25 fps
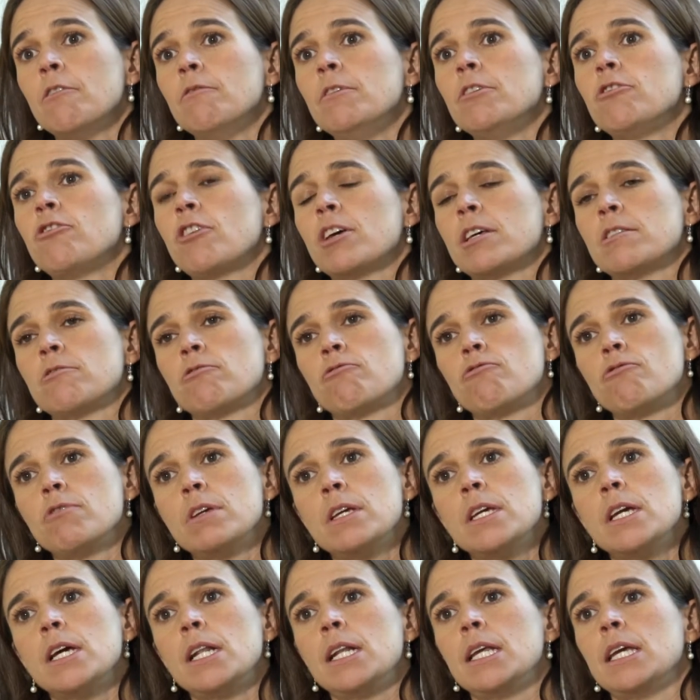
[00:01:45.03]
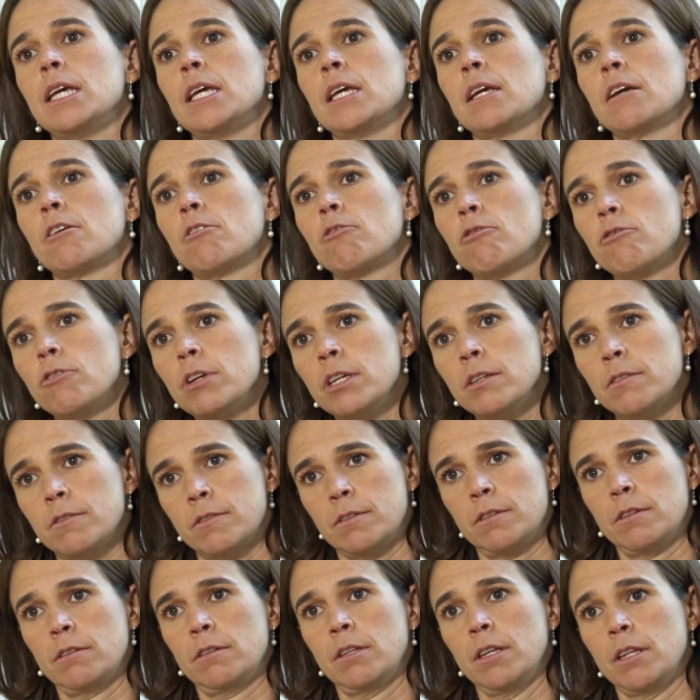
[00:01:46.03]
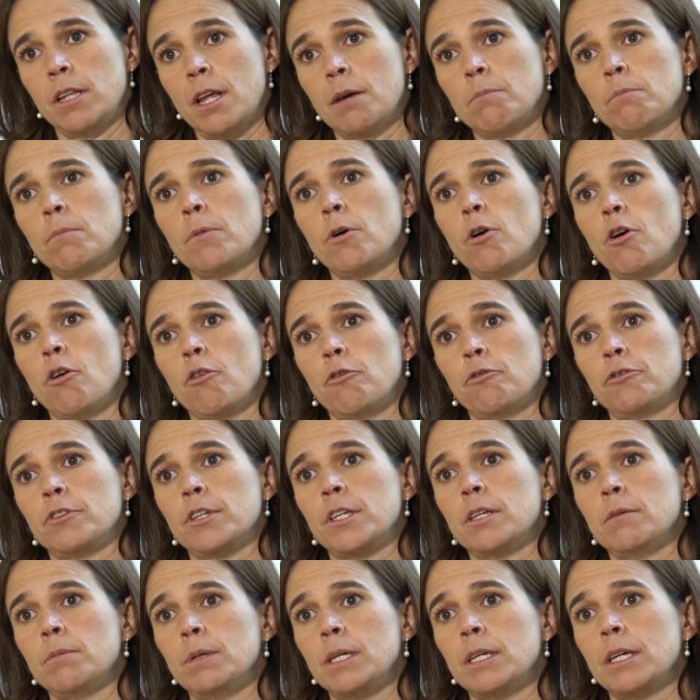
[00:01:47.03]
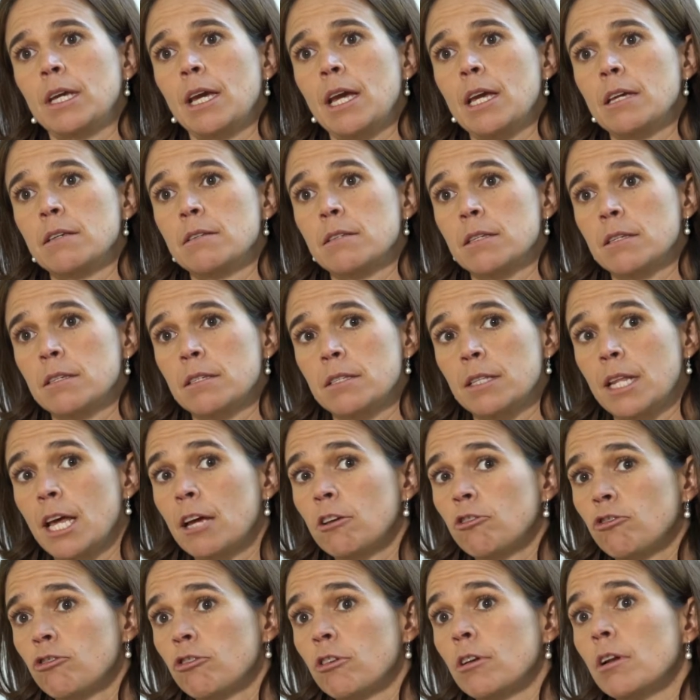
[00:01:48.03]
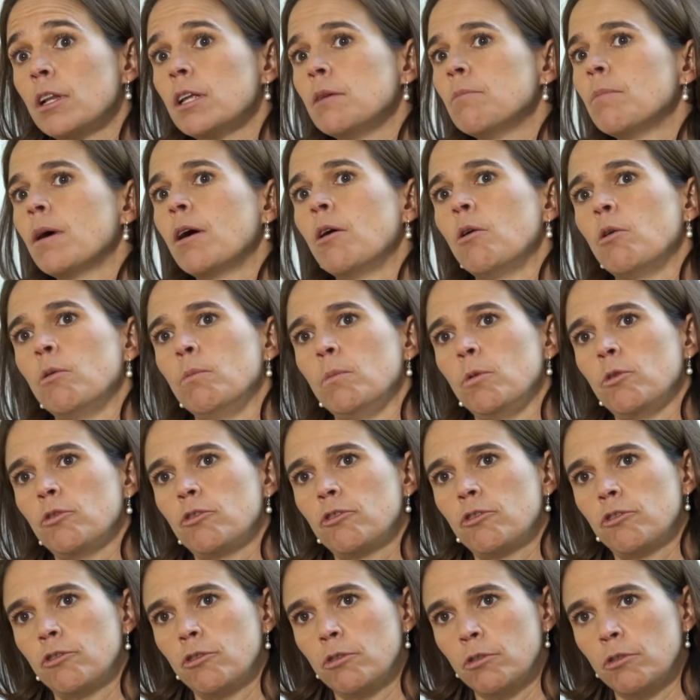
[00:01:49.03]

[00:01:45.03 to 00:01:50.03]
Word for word: which has really increased the number of TB cases nationally by almost